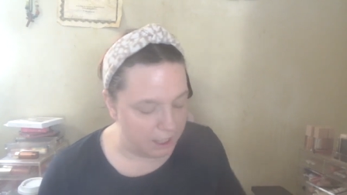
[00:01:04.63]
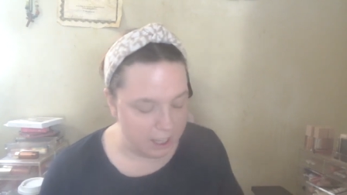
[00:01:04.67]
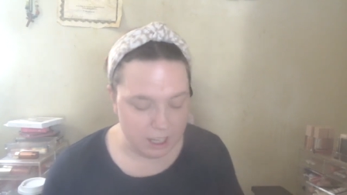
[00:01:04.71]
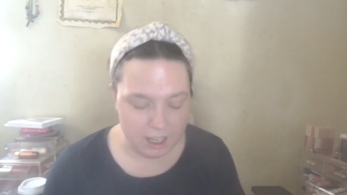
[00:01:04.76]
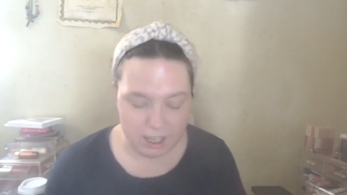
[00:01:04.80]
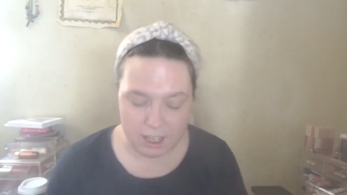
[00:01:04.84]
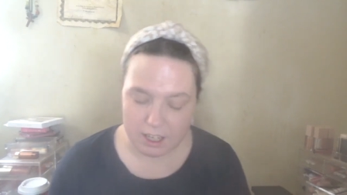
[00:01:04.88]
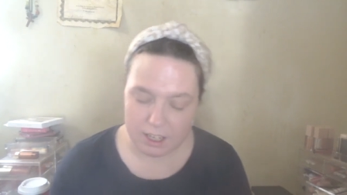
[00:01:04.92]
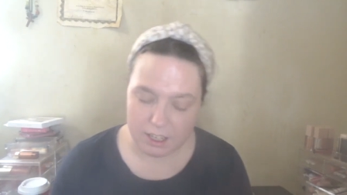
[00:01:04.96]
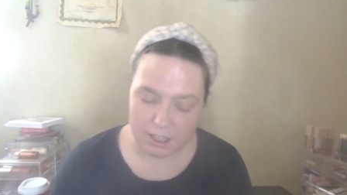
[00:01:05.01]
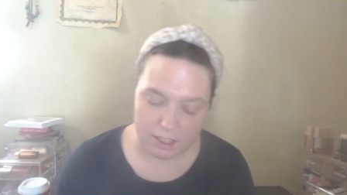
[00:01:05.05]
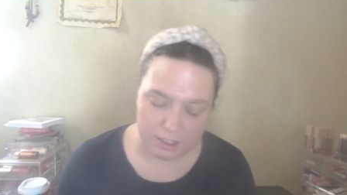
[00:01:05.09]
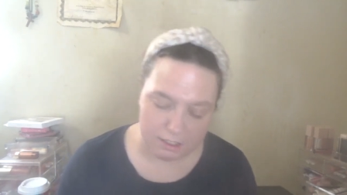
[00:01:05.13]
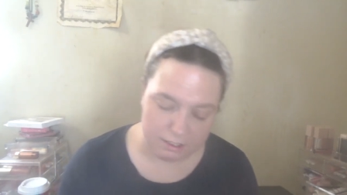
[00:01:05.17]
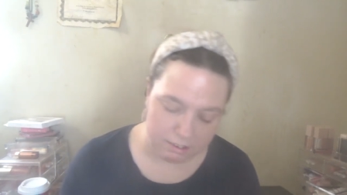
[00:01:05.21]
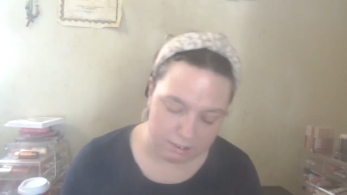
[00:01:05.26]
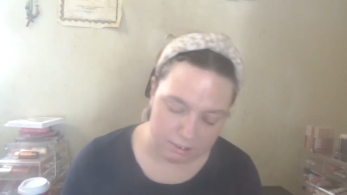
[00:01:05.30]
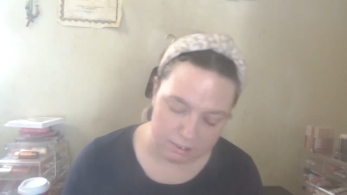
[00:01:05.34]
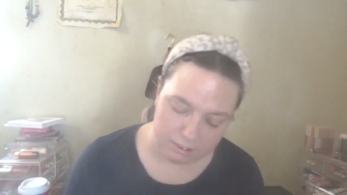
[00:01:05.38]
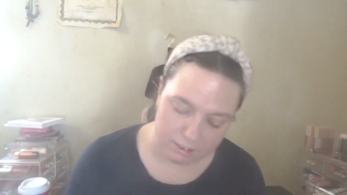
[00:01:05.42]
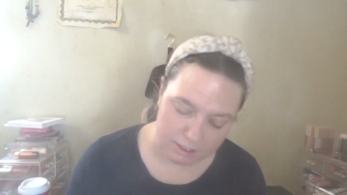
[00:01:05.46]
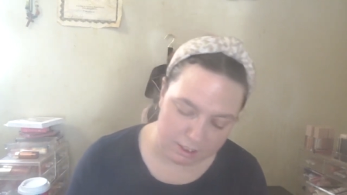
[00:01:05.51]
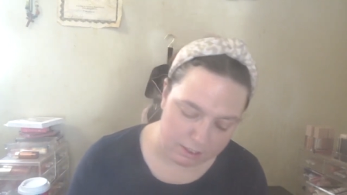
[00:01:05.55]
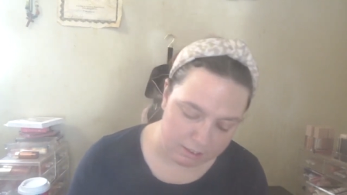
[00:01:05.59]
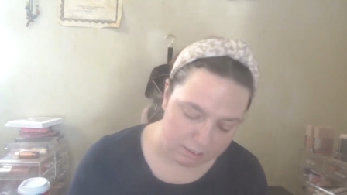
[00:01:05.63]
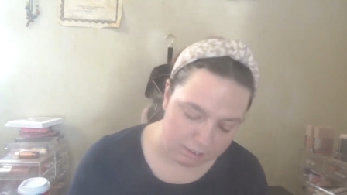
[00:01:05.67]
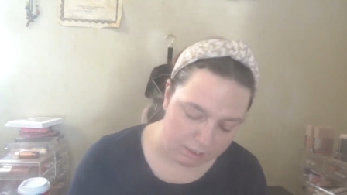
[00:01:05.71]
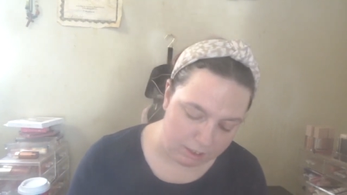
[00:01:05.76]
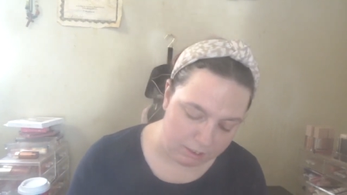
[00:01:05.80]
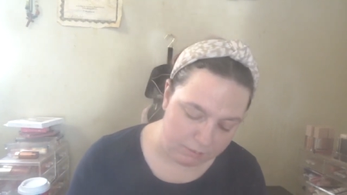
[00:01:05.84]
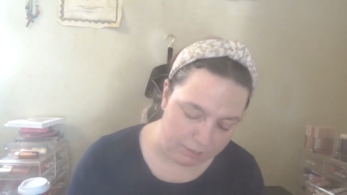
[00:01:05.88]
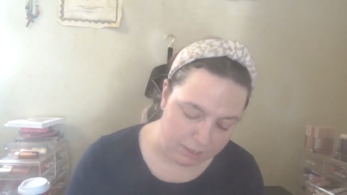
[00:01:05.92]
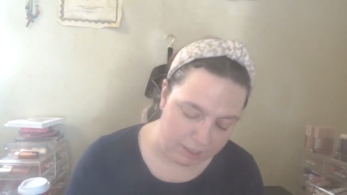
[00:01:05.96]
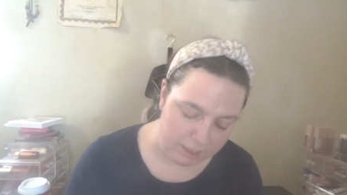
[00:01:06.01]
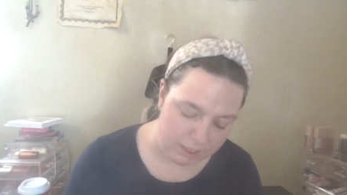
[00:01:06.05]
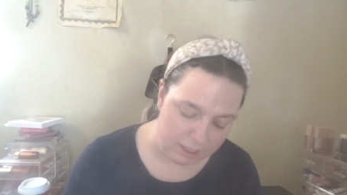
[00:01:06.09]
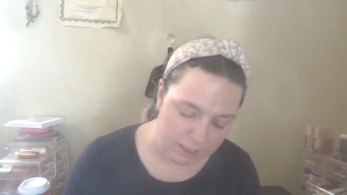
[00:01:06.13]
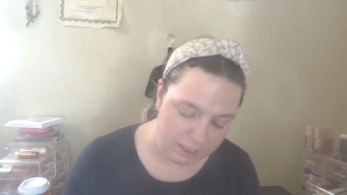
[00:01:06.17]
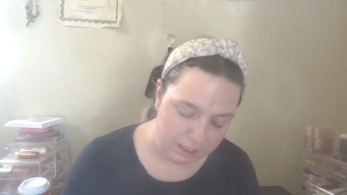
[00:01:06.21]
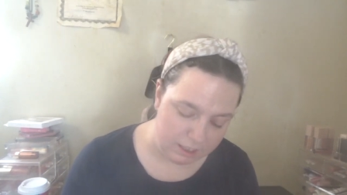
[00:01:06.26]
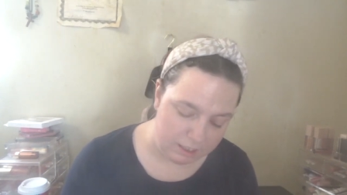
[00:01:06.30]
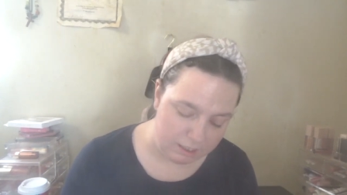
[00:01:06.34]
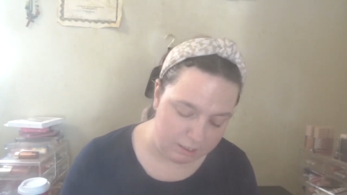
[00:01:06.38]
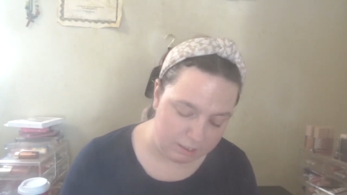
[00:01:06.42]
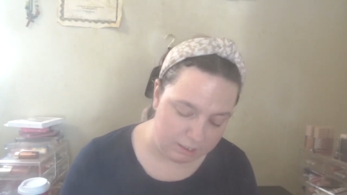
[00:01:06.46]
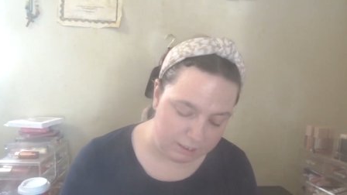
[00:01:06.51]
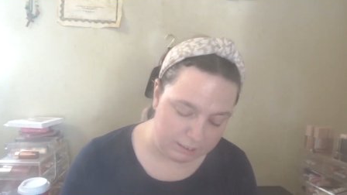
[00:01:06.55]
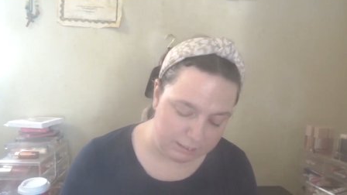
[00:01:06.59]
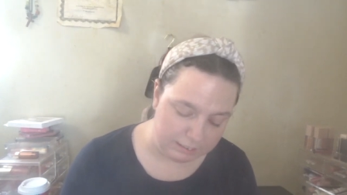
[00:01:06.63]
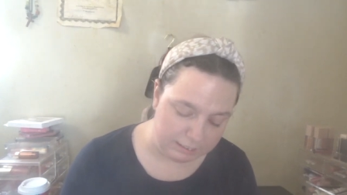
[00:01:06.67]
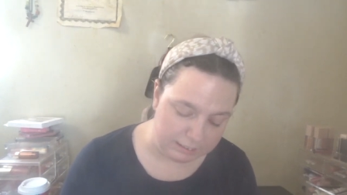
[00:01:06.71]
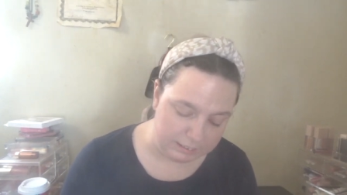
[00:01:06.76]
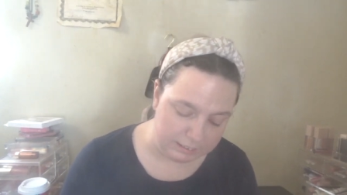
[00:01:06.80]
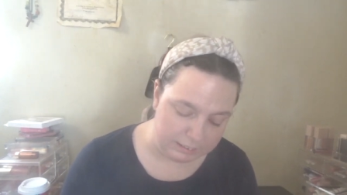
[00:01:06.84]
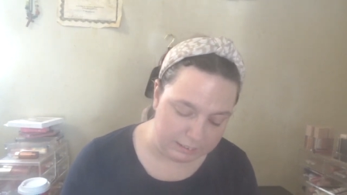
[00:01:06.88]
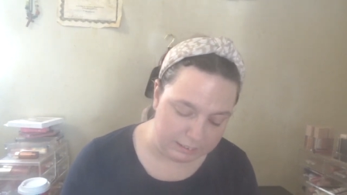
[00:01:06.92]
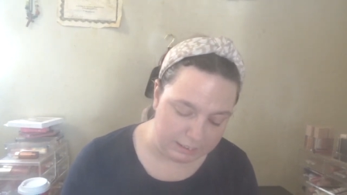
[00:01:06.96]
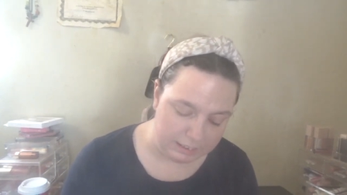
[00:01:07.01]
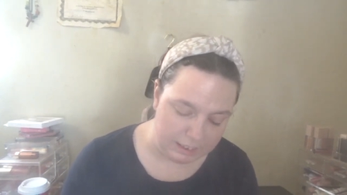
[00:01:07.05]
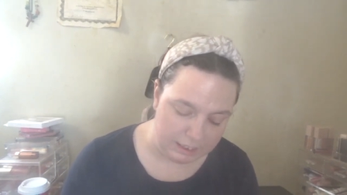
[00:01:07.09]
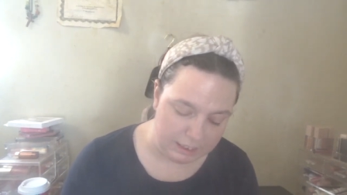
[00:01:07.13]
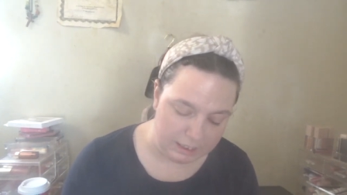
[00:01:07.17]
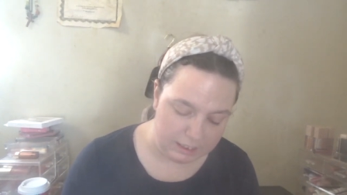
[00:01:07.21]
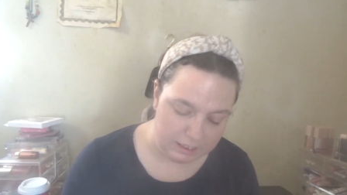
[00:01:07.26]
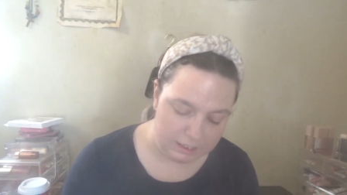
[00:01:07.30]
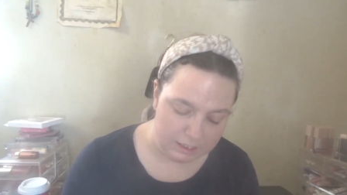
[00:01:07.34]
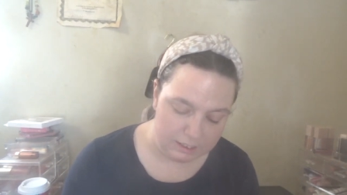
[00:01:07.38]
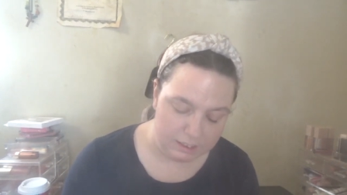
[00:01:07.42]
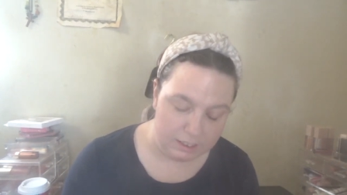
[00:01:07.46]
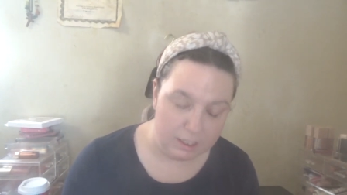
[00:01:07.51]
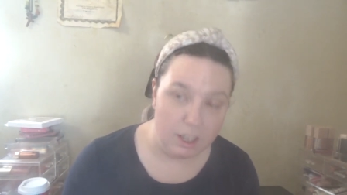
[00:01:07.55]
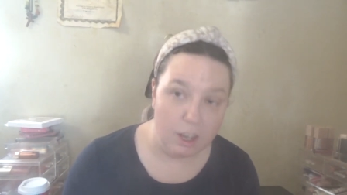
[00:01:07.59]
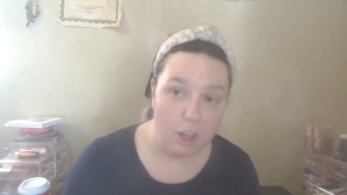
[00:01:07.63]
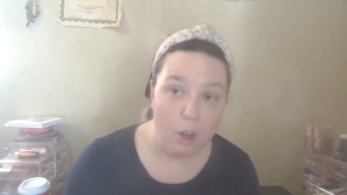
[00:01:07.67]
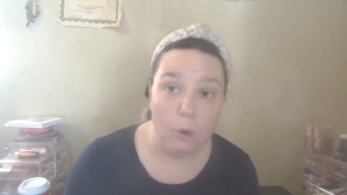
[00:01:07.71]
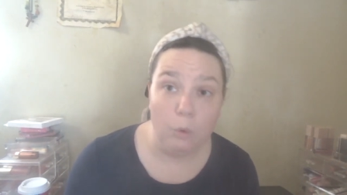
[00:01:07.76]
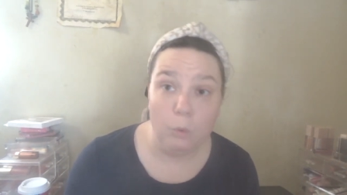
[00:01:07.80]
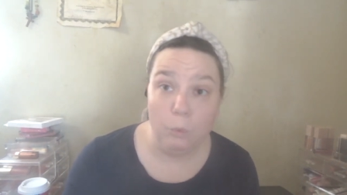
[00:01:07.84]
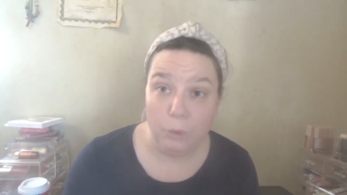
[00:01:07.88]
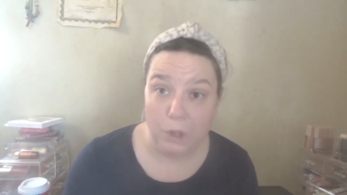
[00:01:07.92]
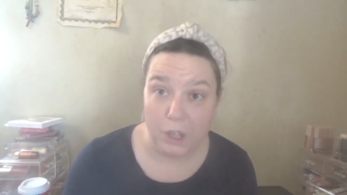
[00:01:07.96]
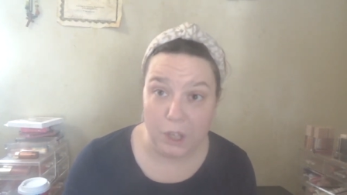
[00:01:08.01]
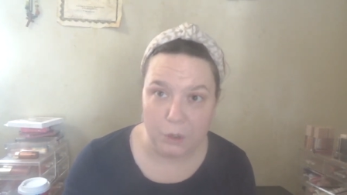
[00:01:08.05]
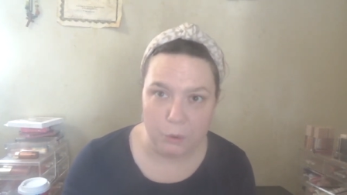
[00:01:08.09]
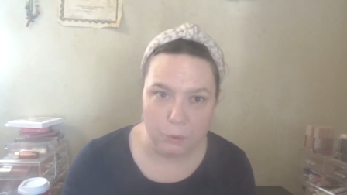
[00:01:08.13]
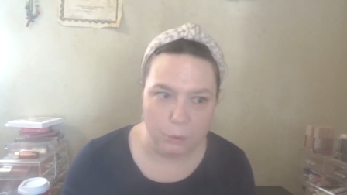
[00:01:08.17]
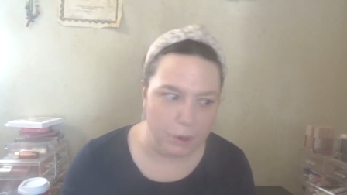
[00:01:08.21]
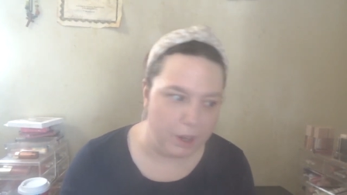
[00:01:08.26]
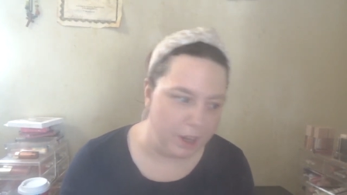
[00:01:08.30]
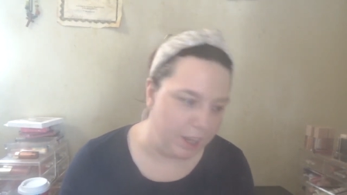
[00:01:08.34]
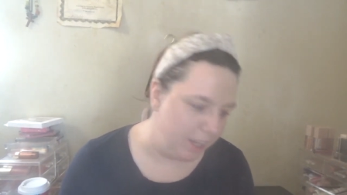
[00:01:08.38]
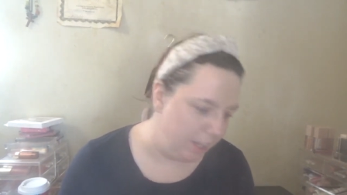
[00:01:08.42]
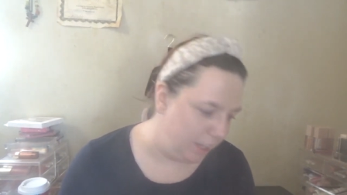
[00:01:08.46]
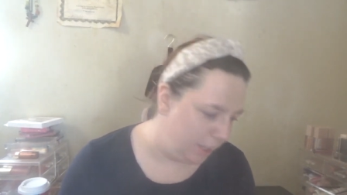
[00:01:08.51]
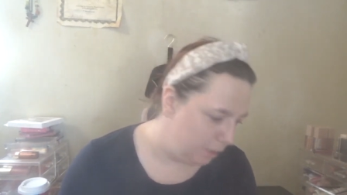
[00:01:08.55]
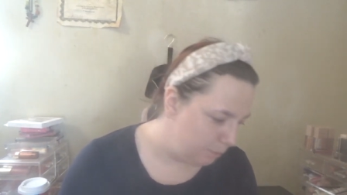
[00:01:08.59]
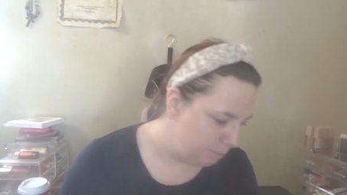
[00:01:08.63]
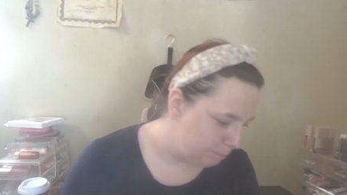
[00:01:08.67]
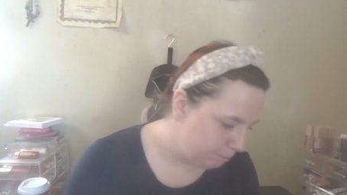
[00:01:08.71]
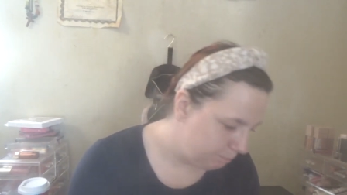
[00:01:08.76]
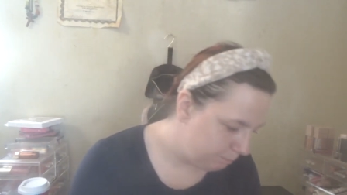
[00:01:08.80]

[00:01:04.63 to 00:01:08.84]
and since Thanksgiving is literally a week away